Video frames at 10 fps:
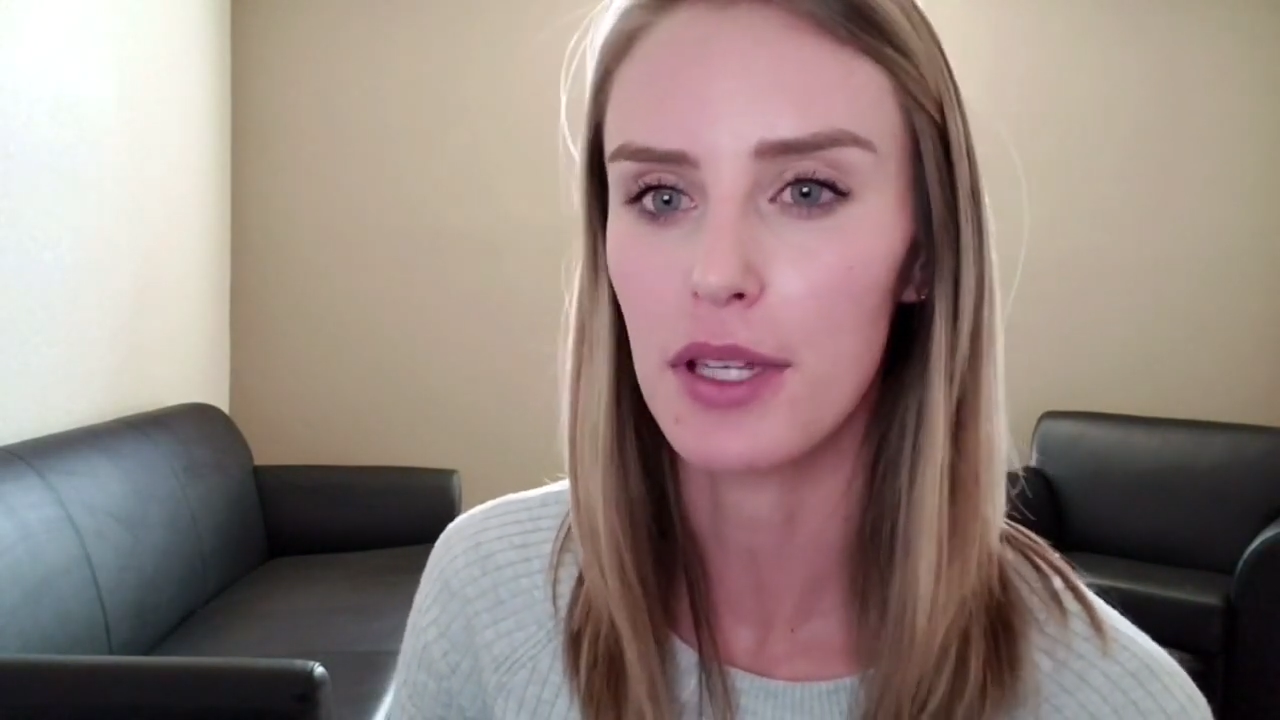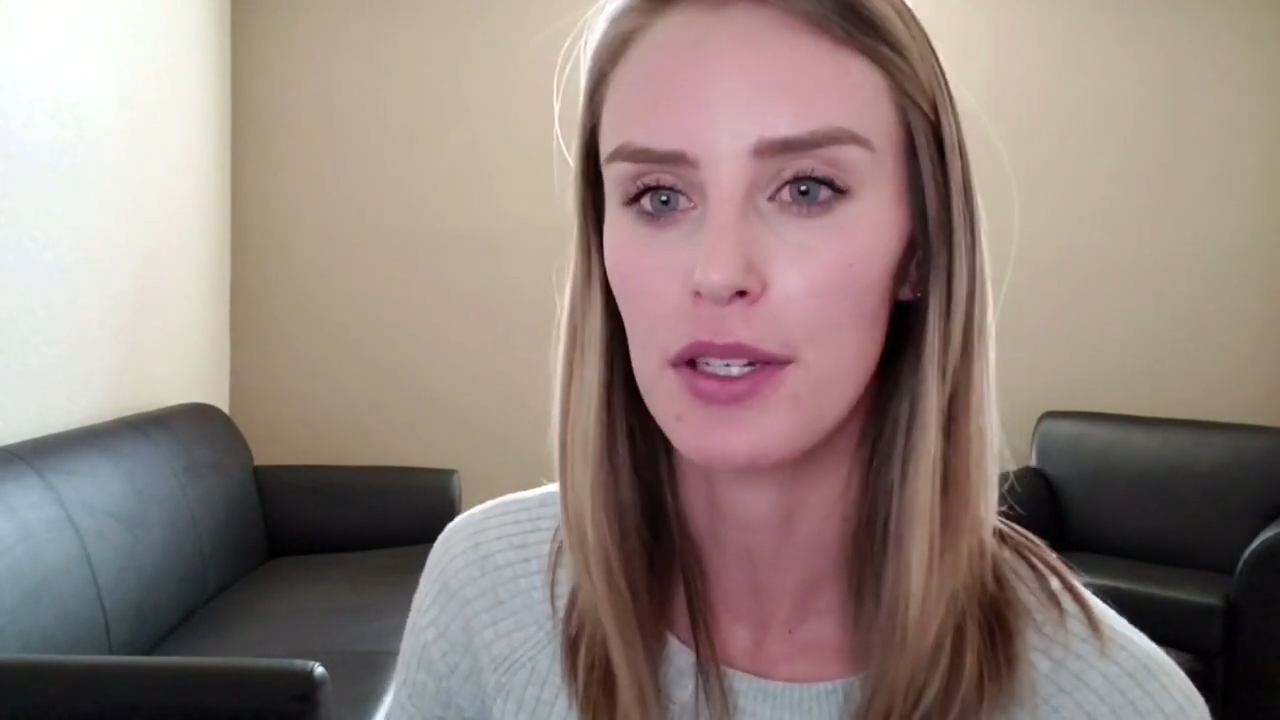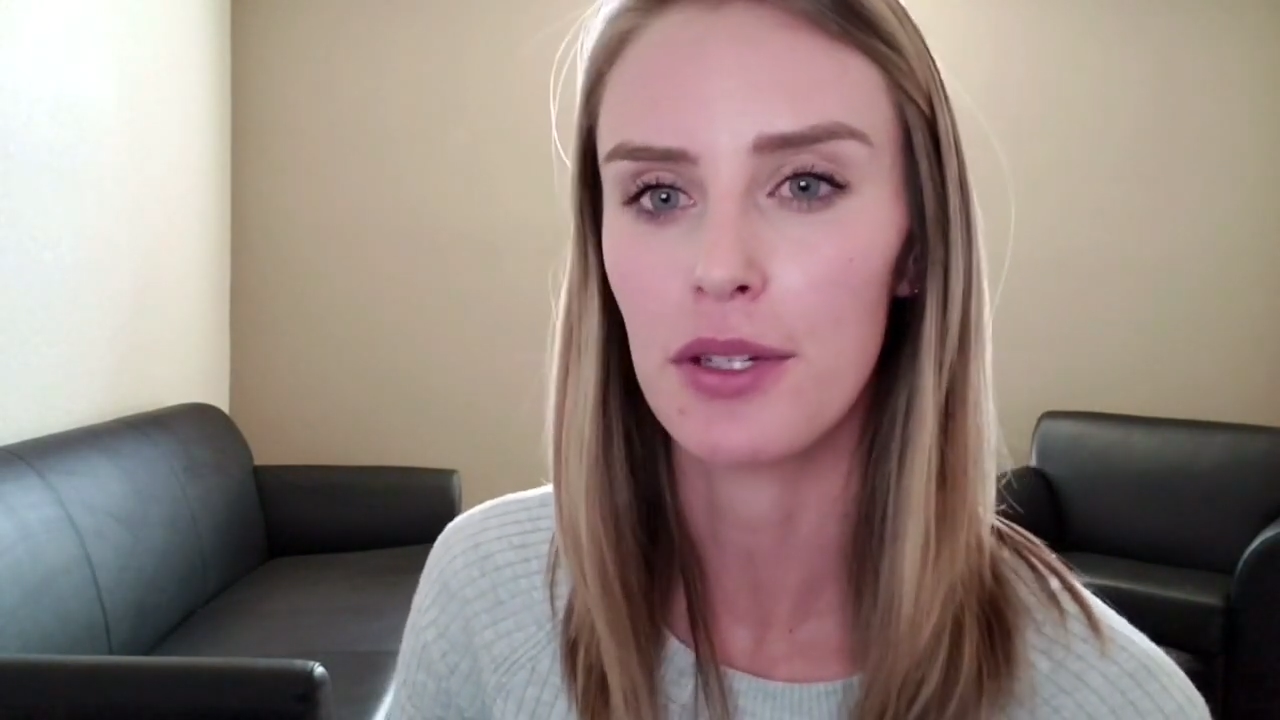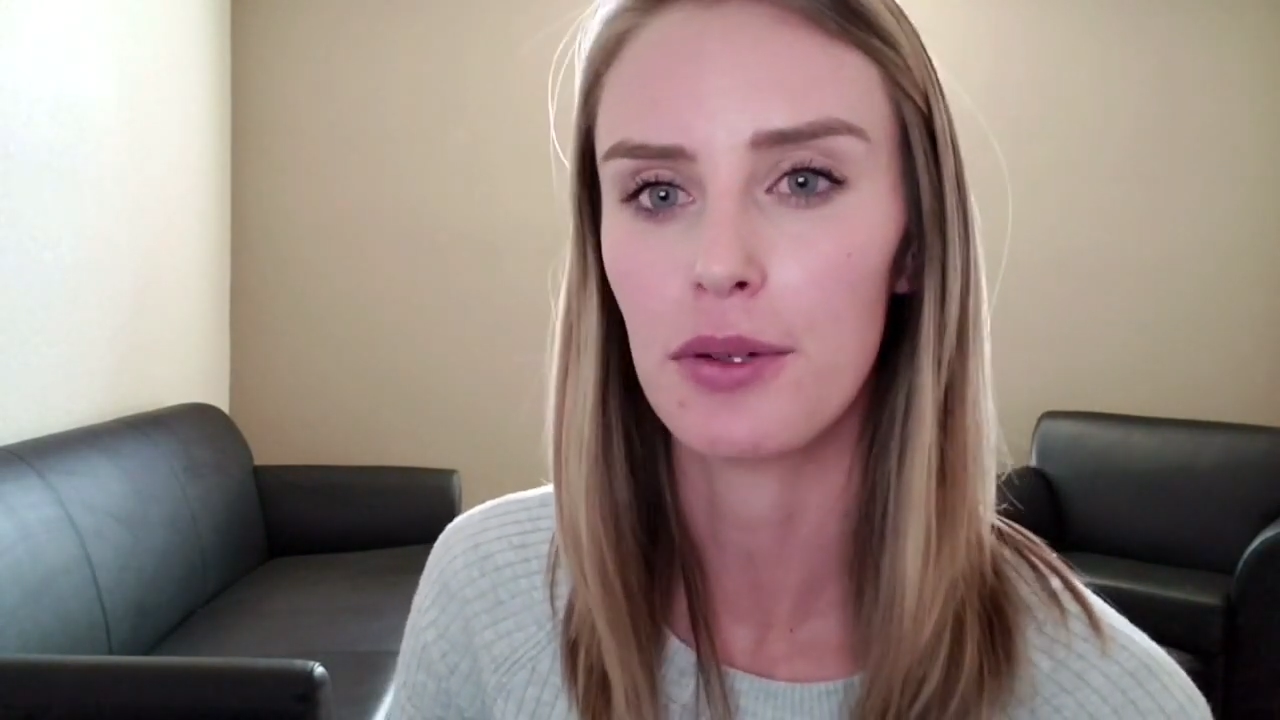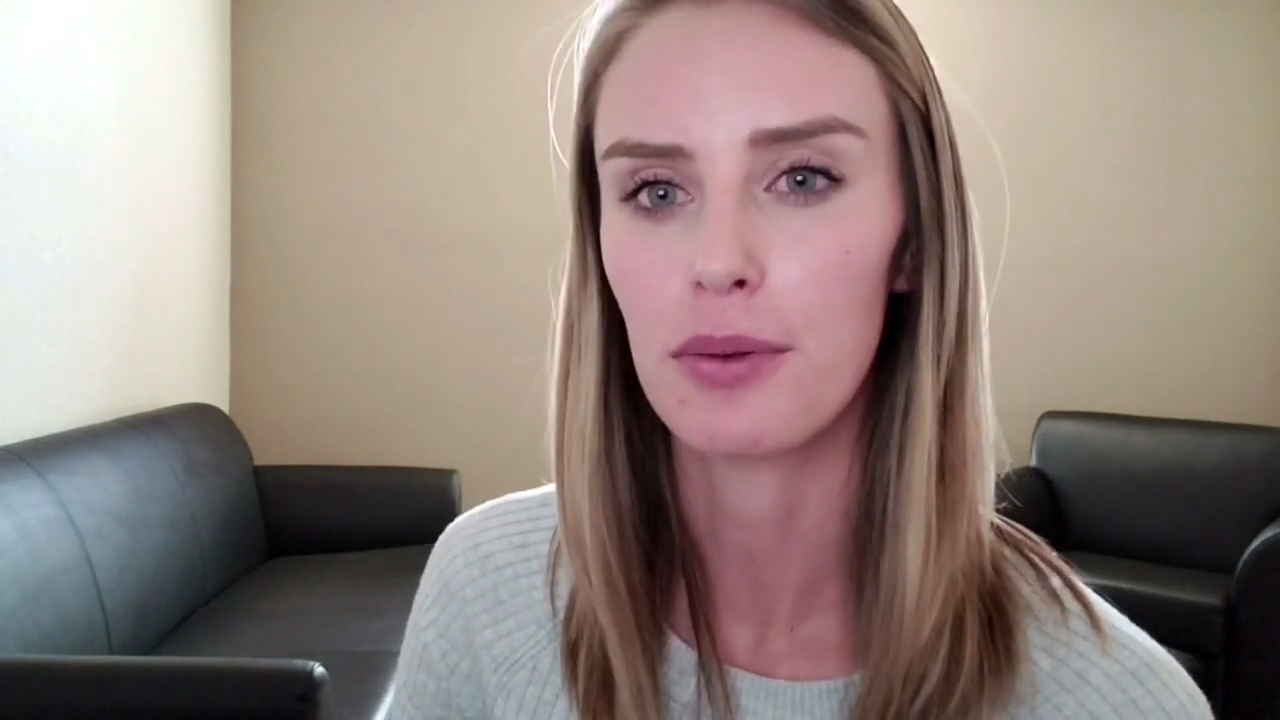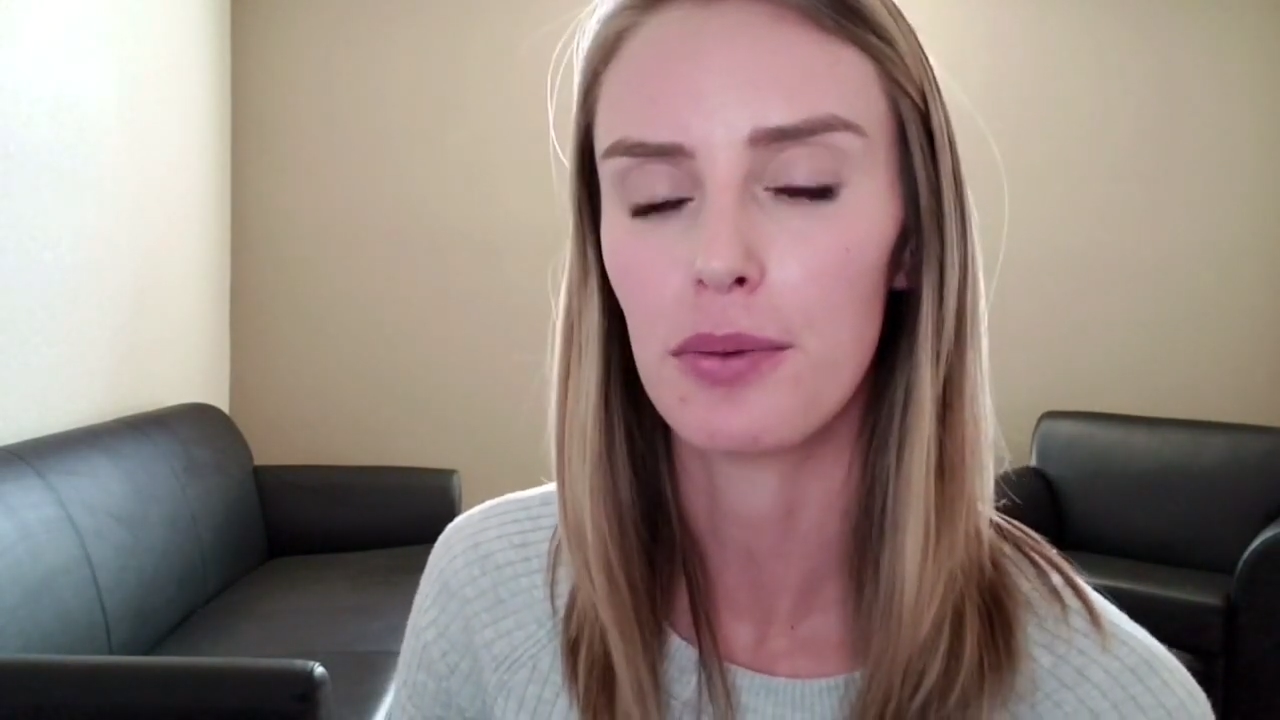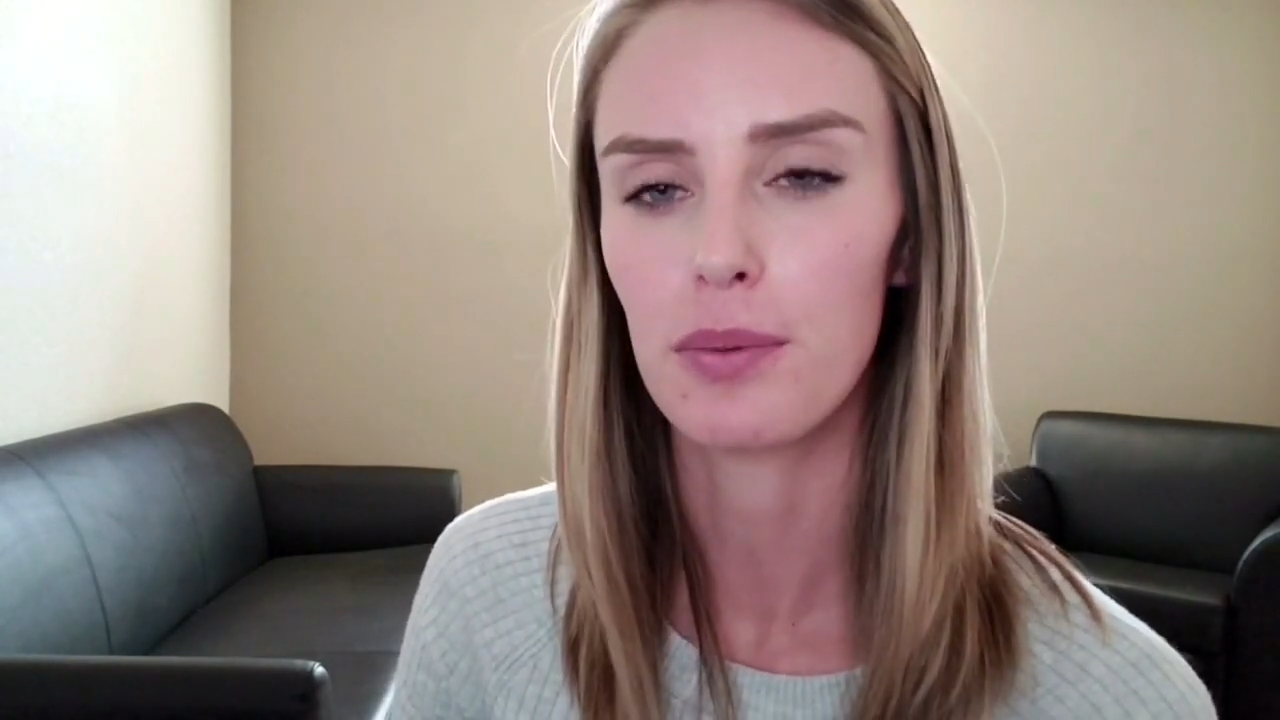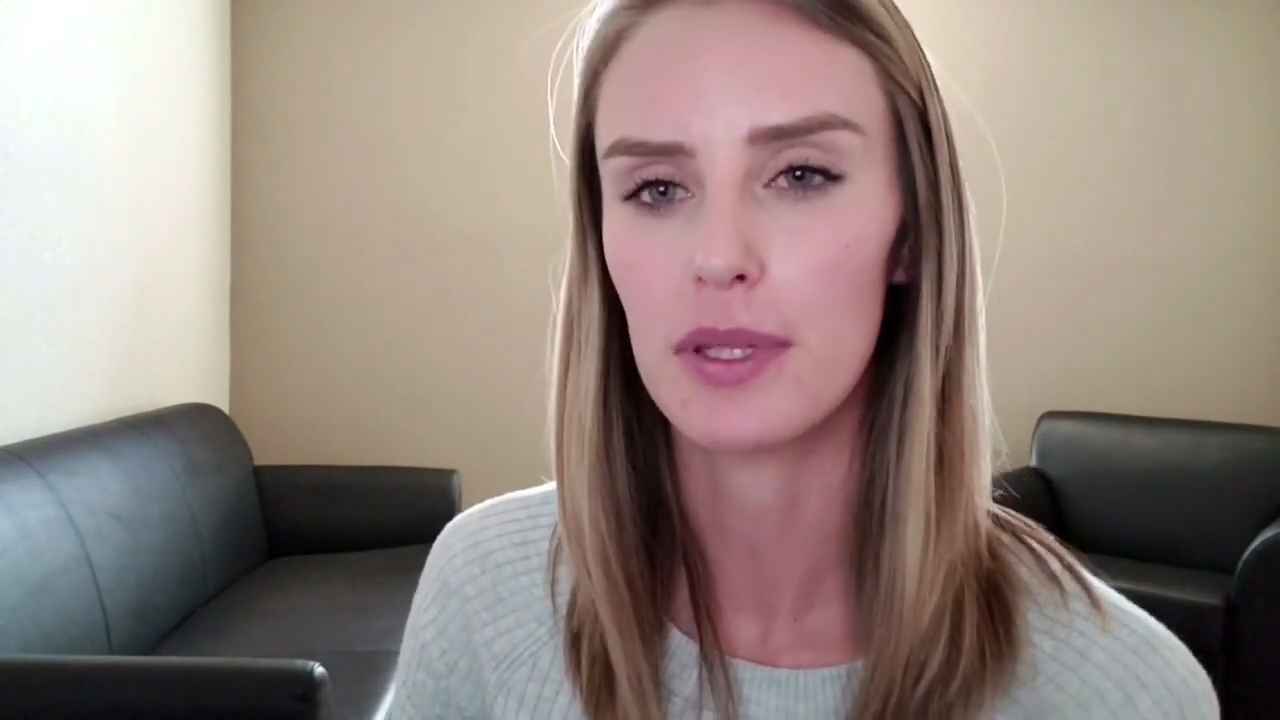can do